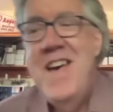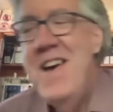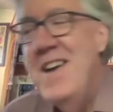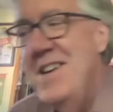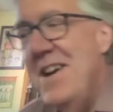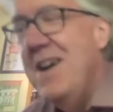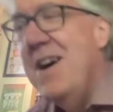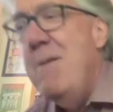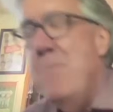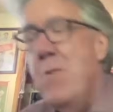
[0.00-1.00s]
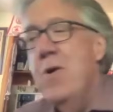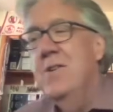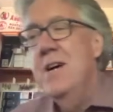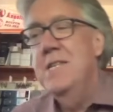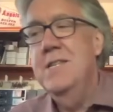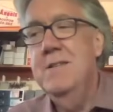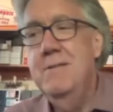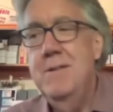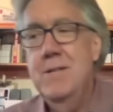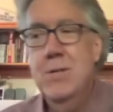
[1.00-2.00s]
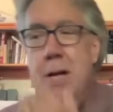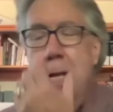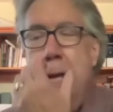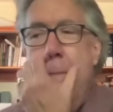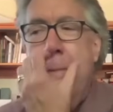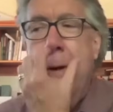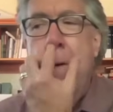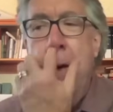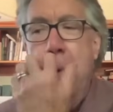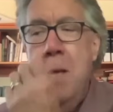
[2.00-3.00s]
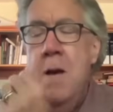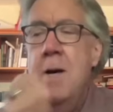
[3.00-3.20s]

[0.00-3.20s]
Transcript: And I more or less sort of kept going